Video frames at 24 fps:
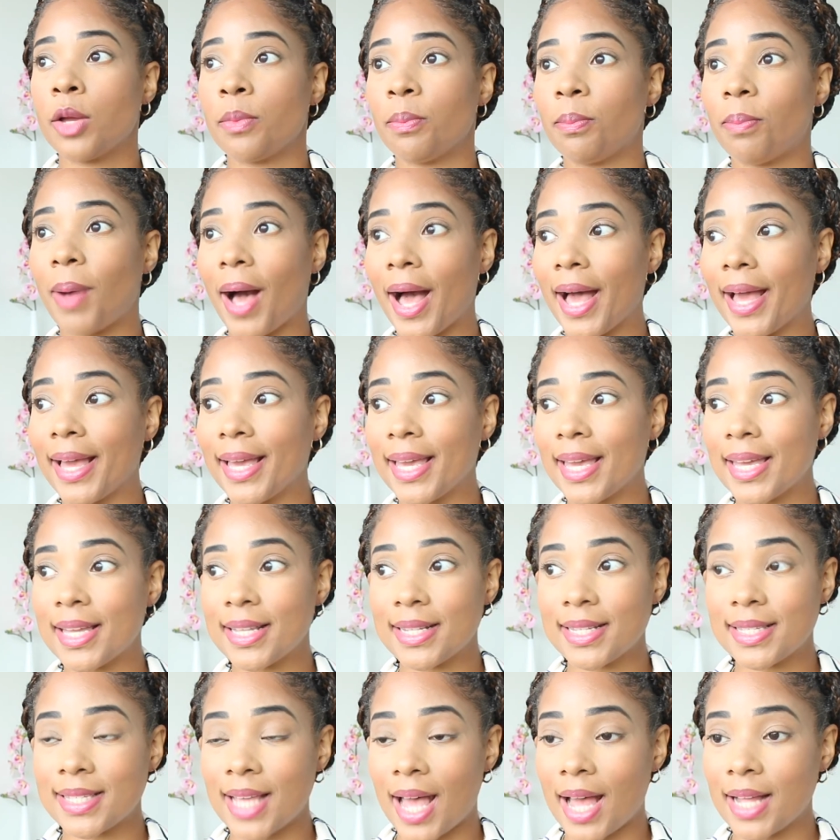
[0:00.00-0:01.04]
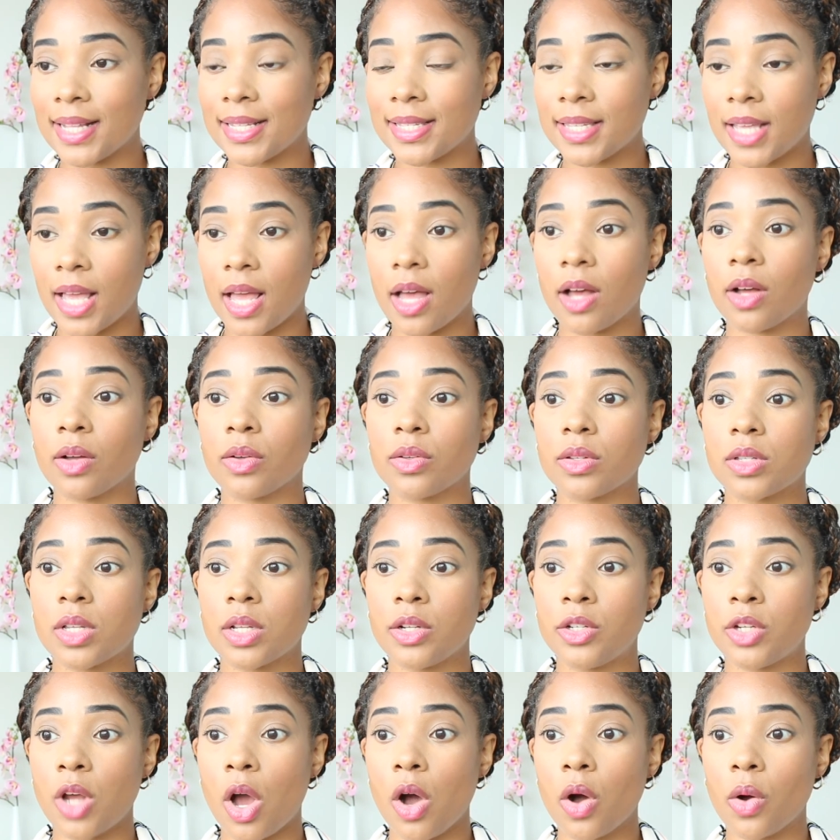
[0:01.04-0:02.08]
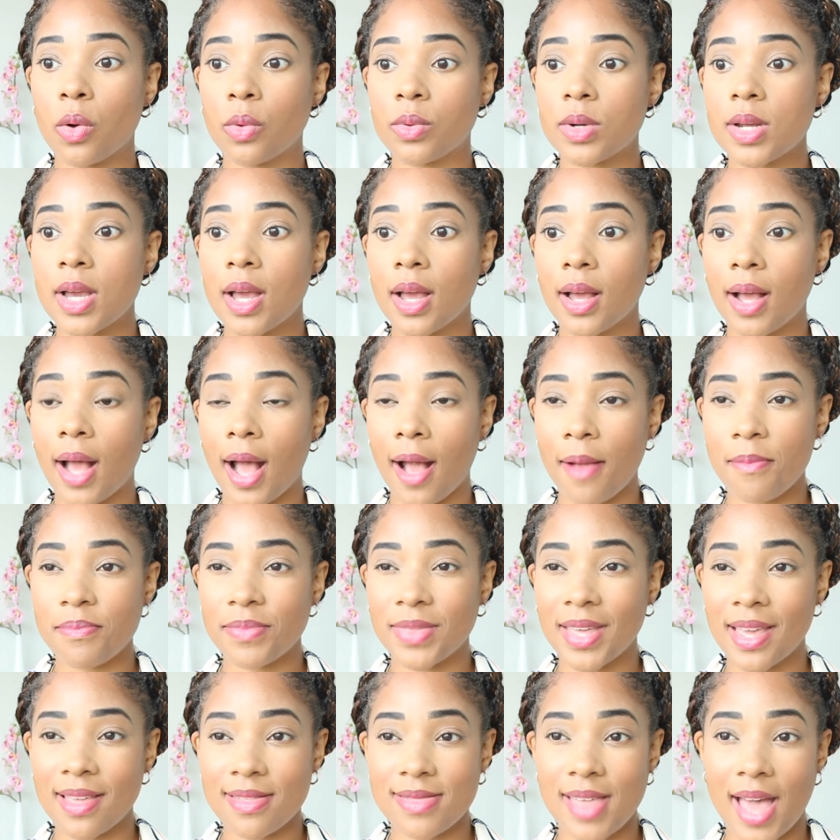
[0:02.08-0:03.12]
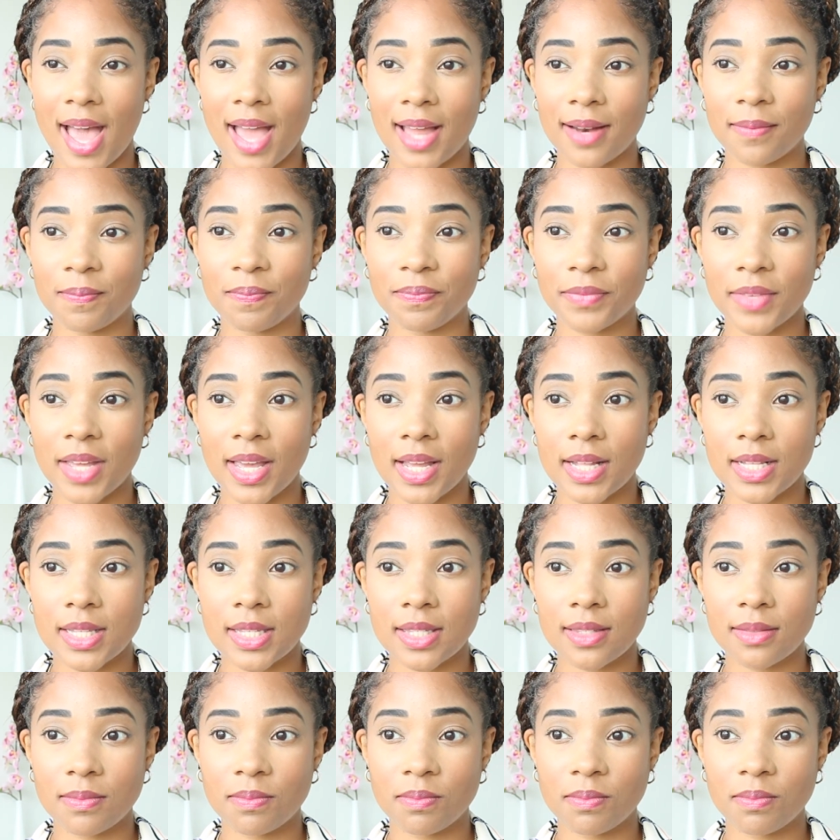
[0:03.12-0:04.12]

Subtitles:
by inside sales. Don't think that it's,